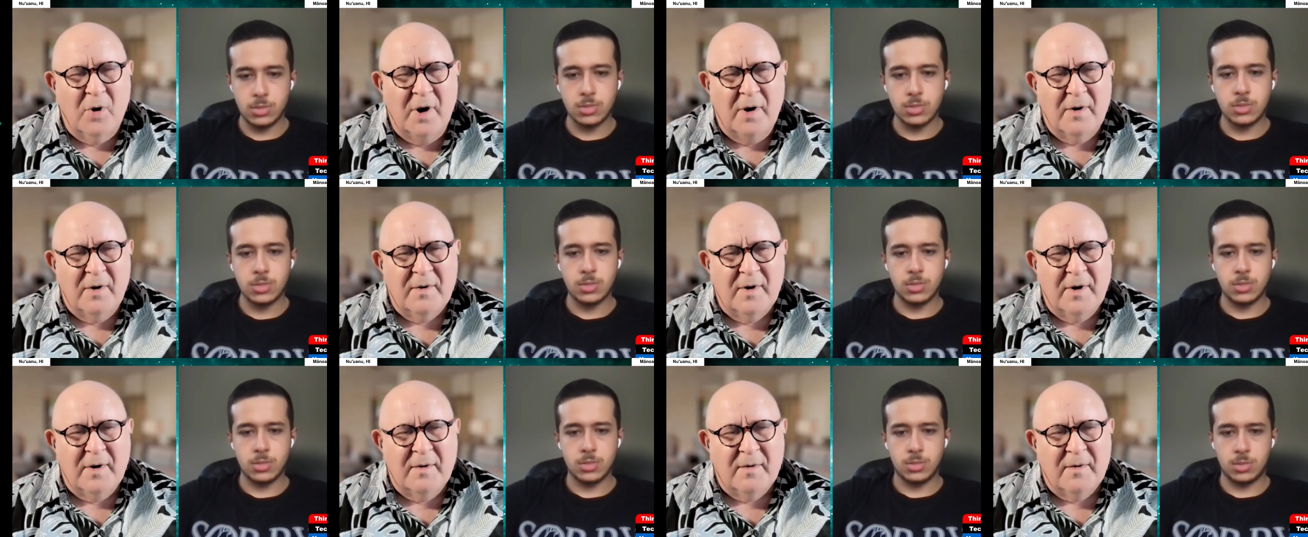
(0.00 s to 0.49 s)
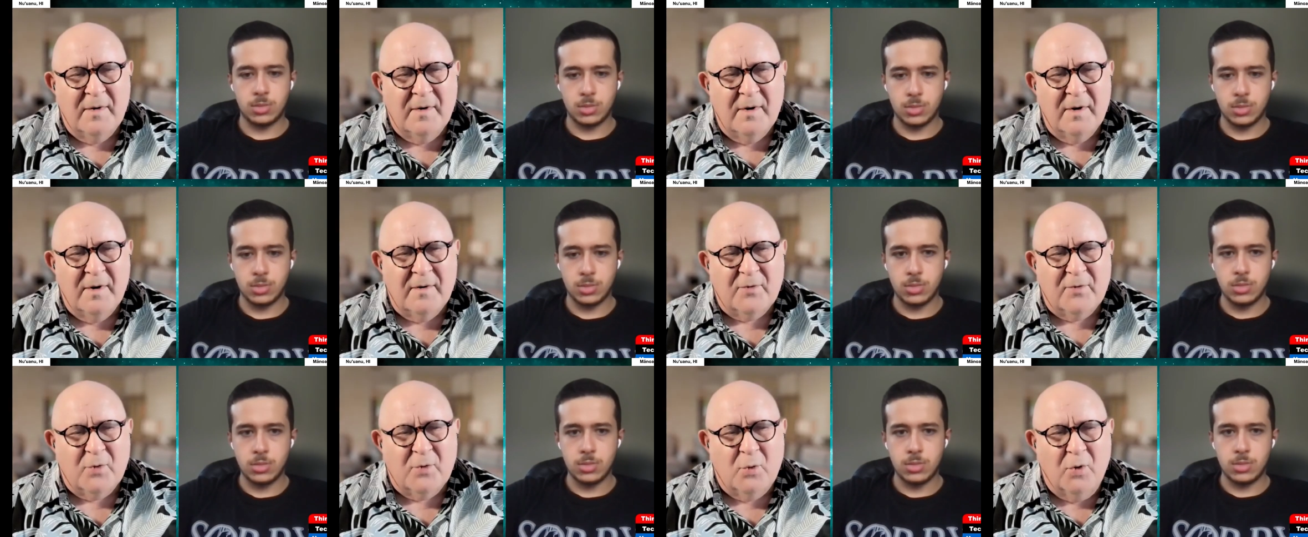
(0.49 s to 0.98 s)
Speaker 1: and, and, and
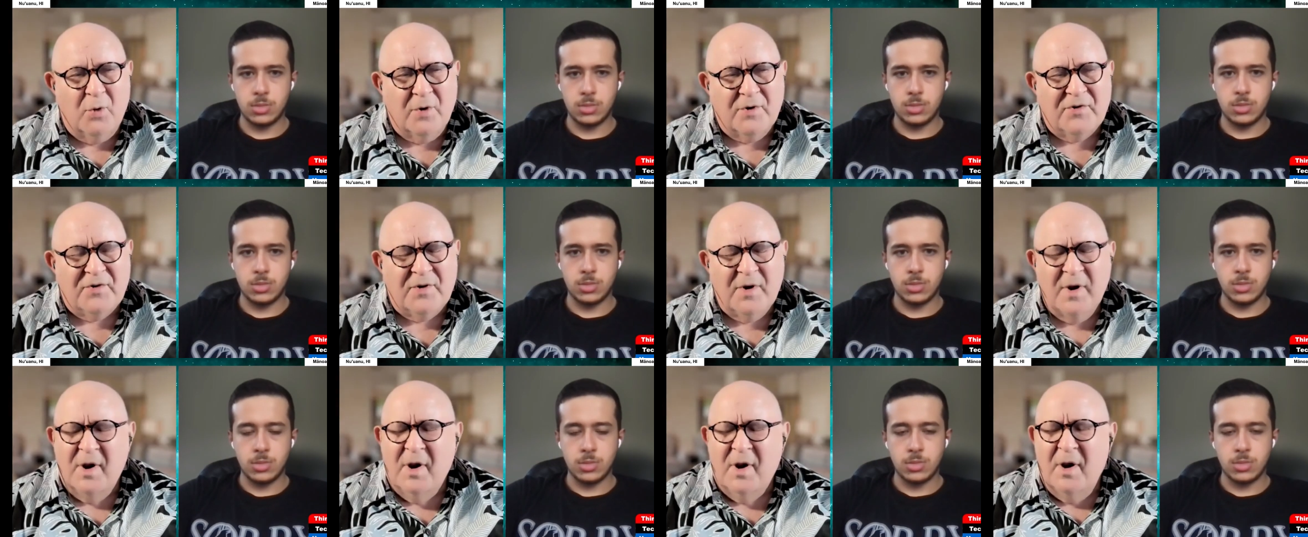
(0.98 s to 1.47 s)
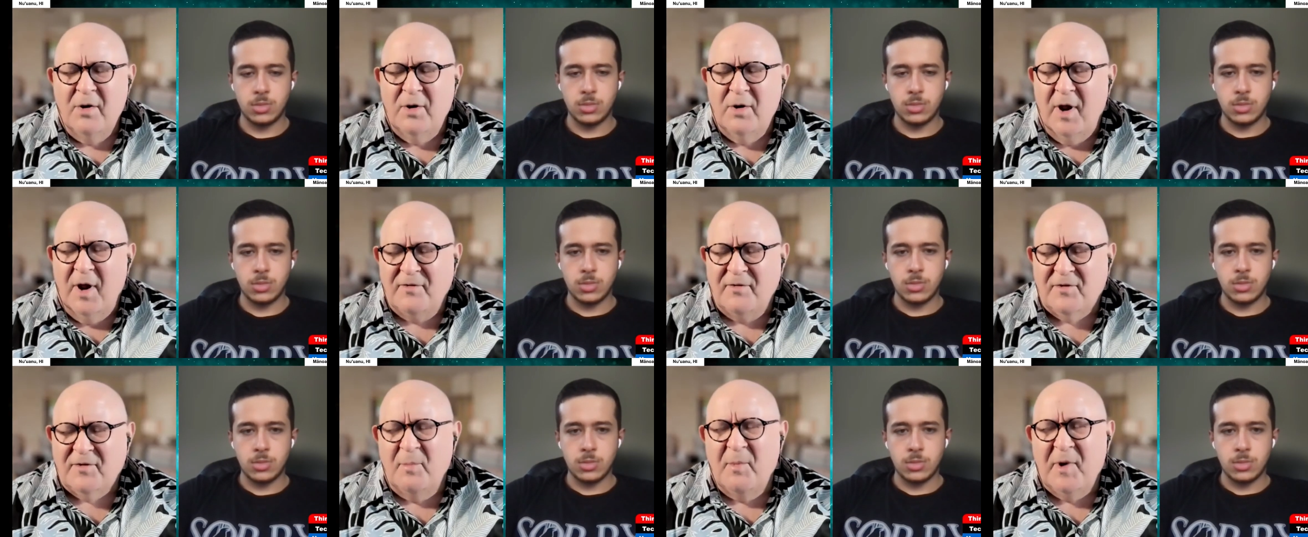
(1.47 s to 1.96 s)
of course you
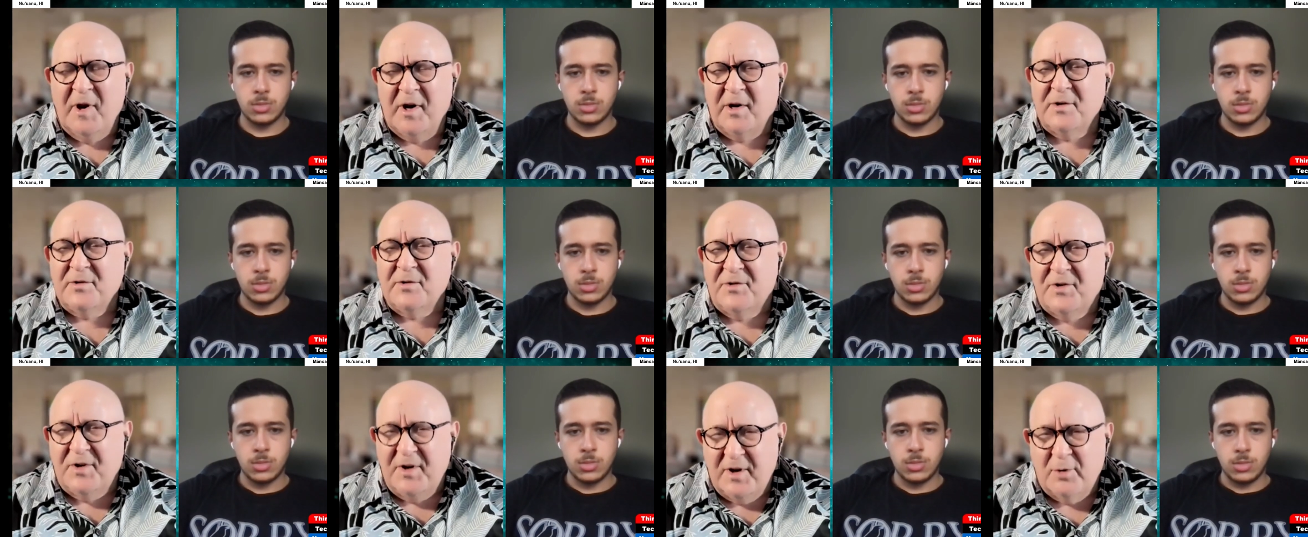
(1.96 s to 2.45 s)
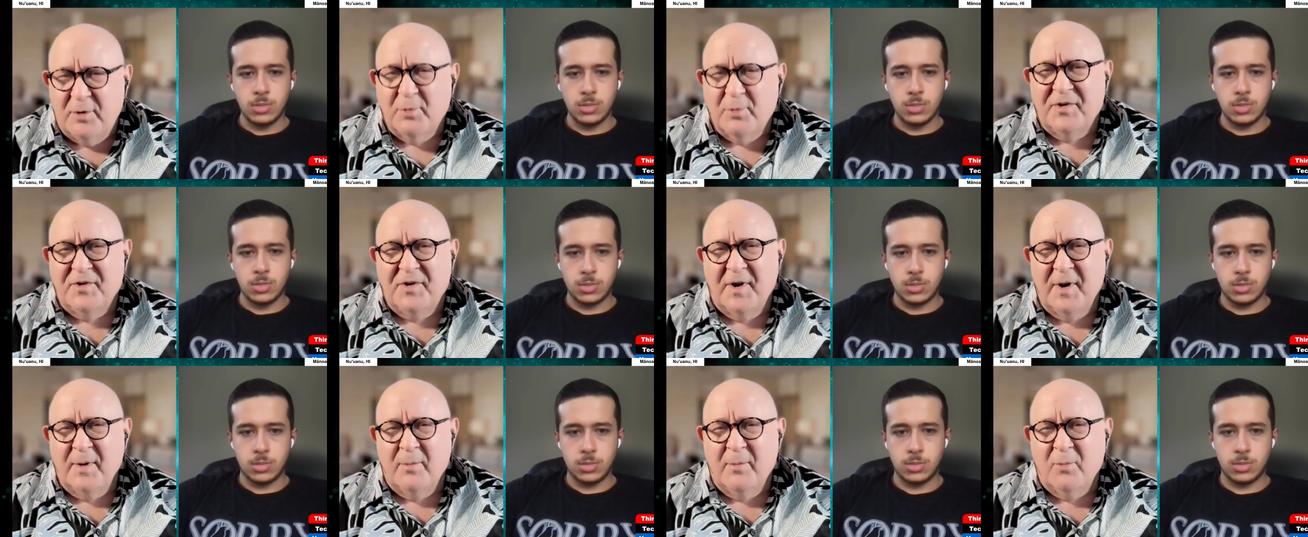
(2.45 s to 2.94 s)
have to make a deal
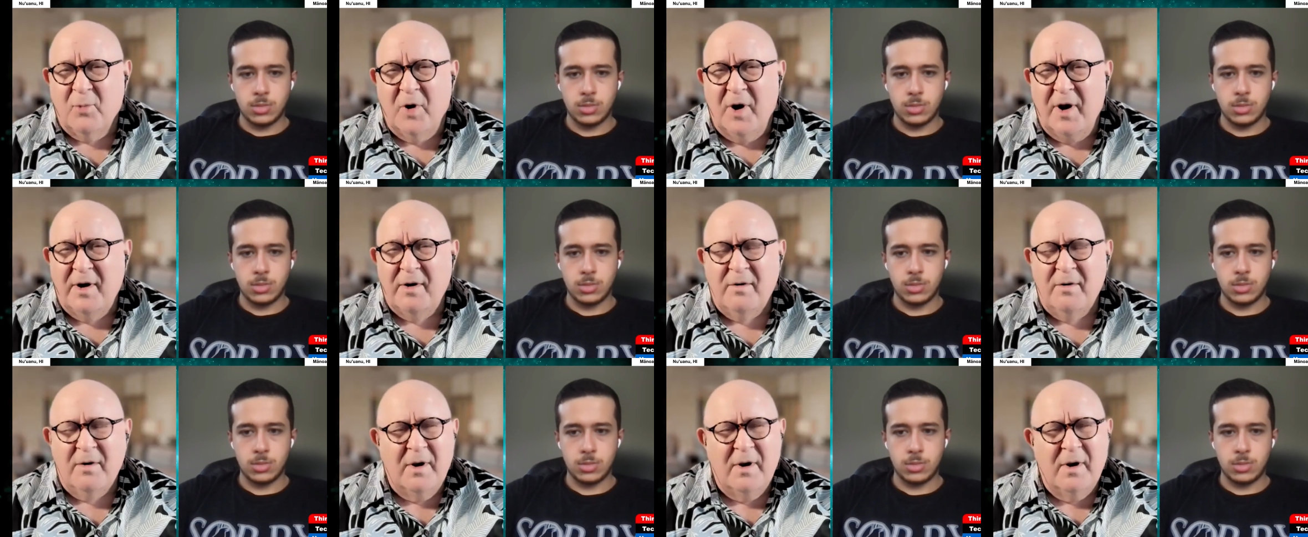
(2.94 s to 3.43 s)
with him, right?